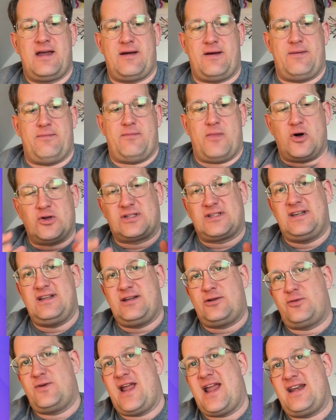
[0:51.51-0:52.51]

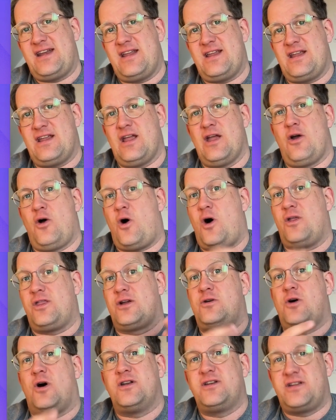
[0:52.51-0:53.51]
mostly creating all
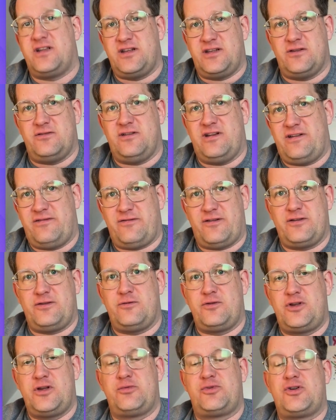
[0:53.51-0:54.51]
the content you need for
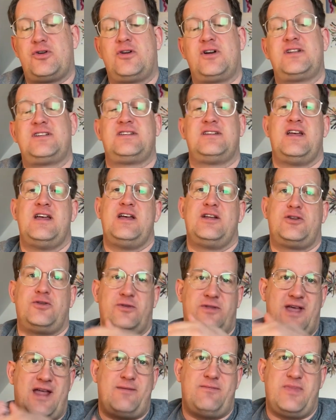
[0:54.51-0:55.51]
YouTube shorts
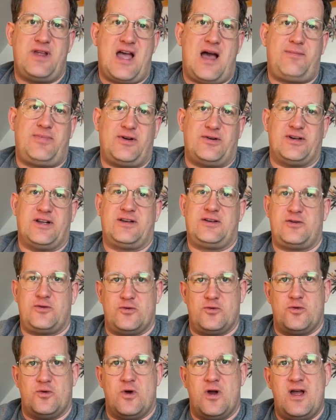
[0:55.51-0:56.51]
to then be uploaded
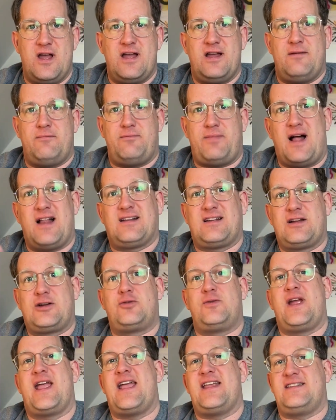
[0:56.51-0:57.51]
to bulk
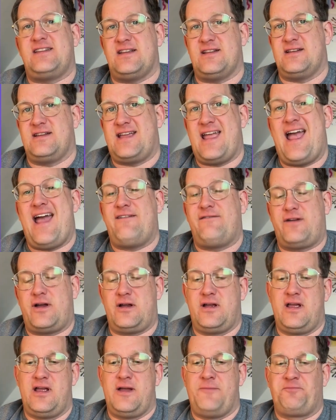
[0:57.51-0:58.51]
create in
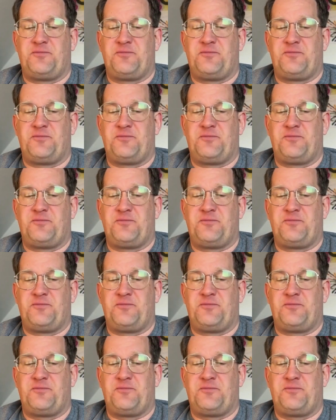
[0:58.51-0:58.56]
Canva.